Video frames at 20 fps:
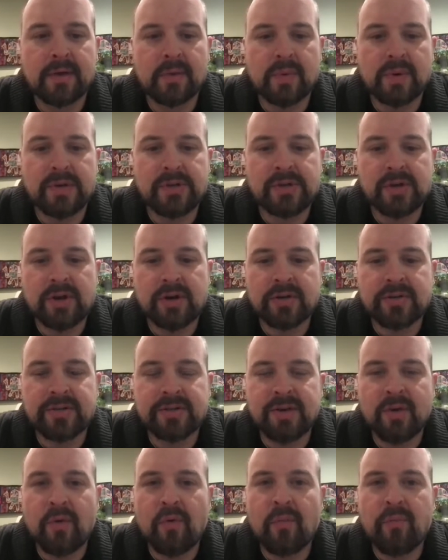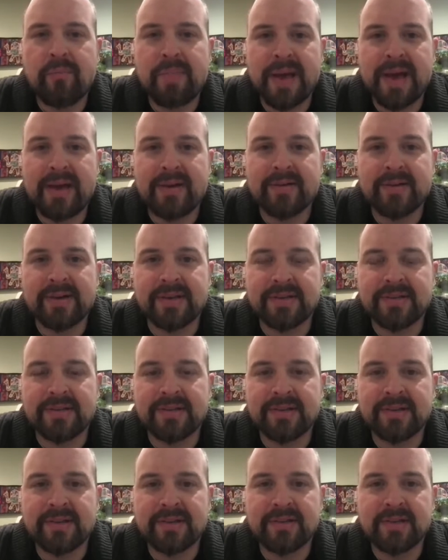recharge the old batteries.
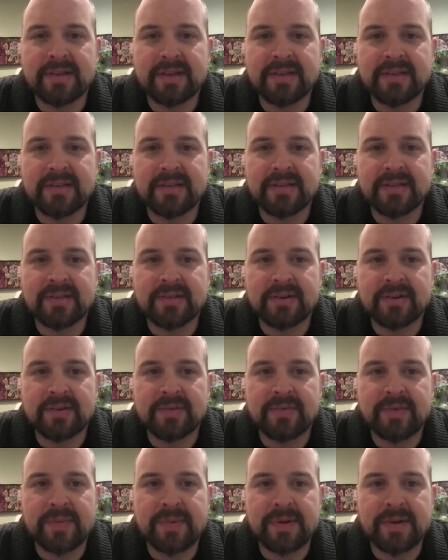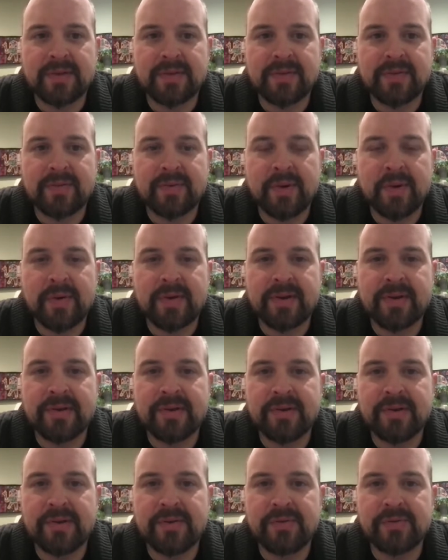Like I said, it's hard for me to throw it
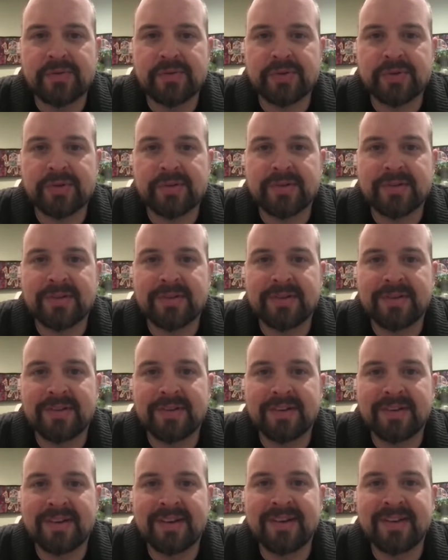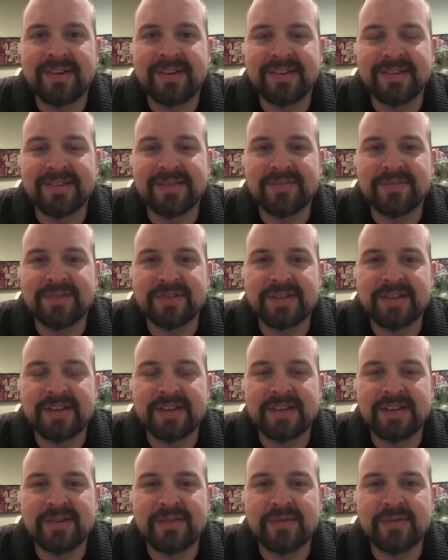in neutral because I'm just
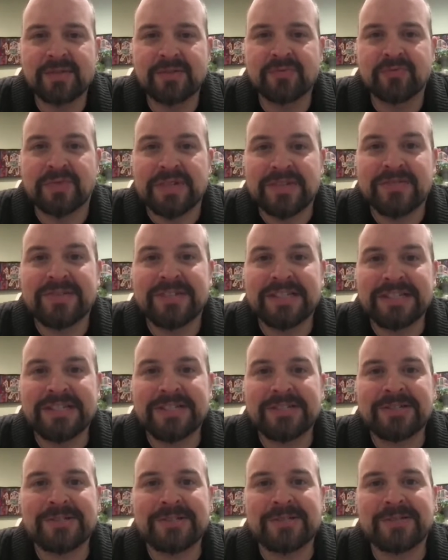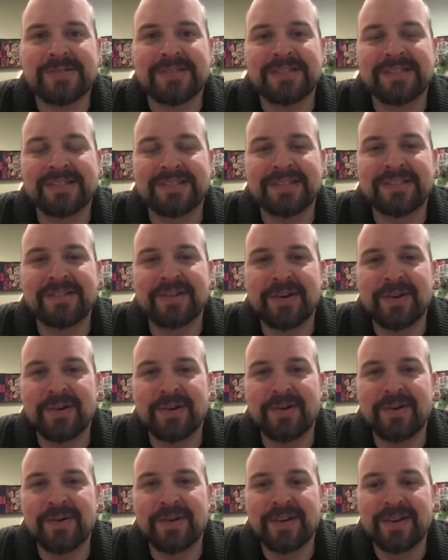kind of always raring to go.
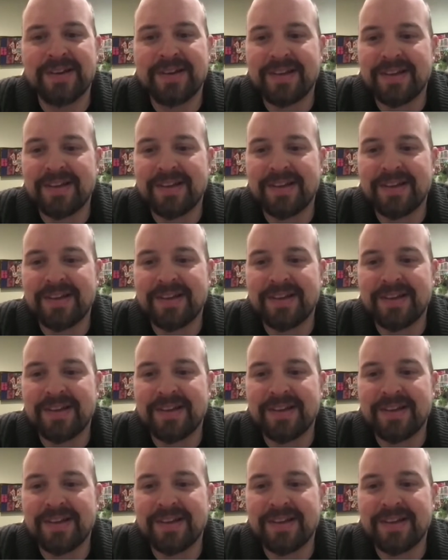So,